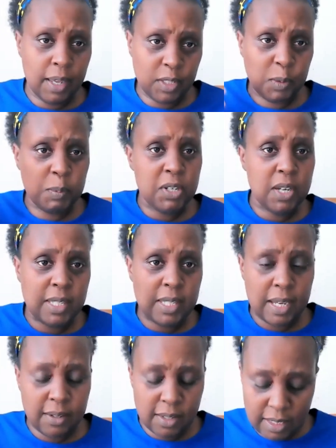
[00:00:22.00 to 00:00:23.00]
experience
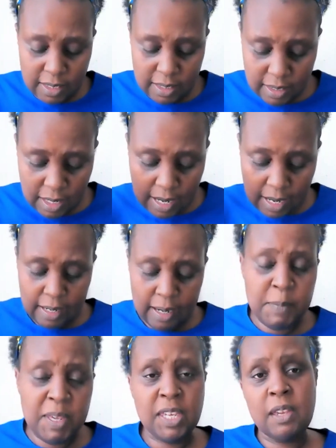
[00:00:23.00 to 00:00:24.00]
a release.
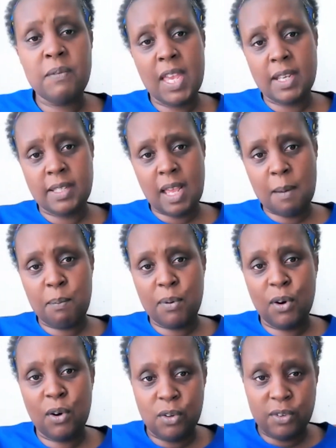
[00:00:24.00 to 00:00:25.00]
Let me give the
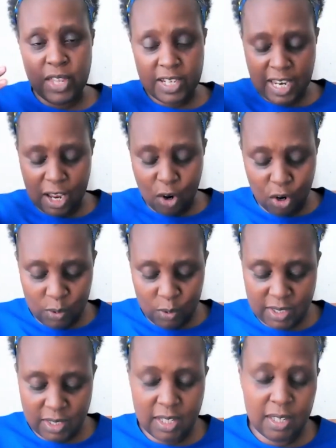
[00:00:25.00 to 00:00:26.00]
example that I
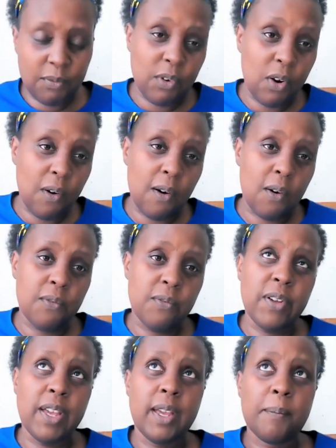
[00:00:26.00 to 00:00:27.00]
always give of
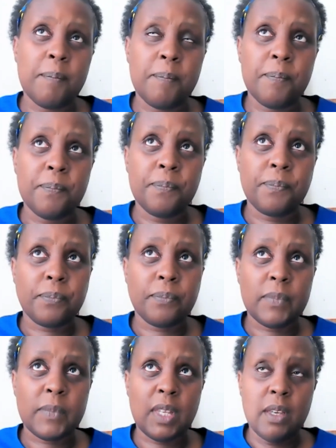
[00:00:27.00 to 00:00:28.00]
the
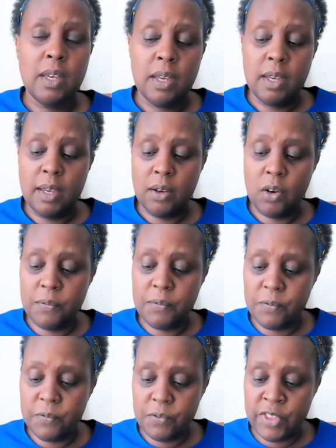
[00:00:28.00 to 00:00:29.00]

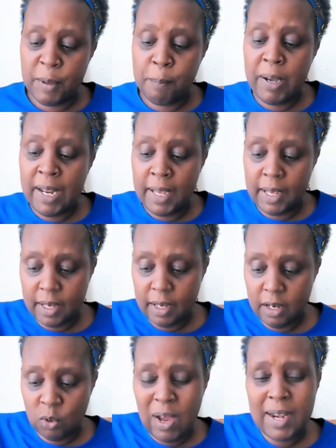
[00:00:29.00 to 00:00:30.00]
play
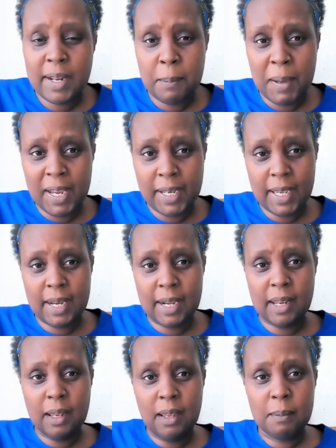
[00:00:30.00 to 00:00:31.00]
Lwanda
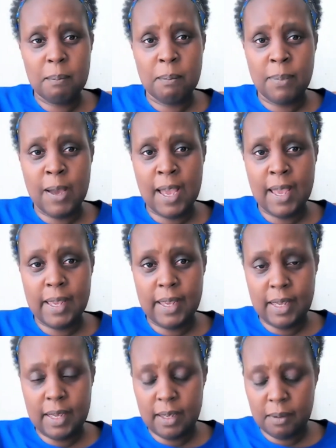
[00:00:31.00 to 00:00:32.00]
Magere
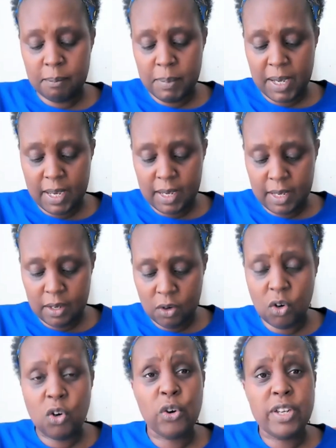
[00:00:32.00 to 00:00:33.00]
by
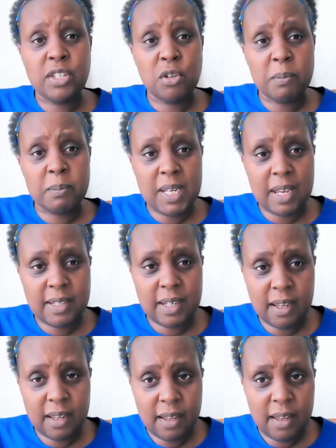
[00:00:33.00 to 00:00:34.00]
Okoiti Omtata.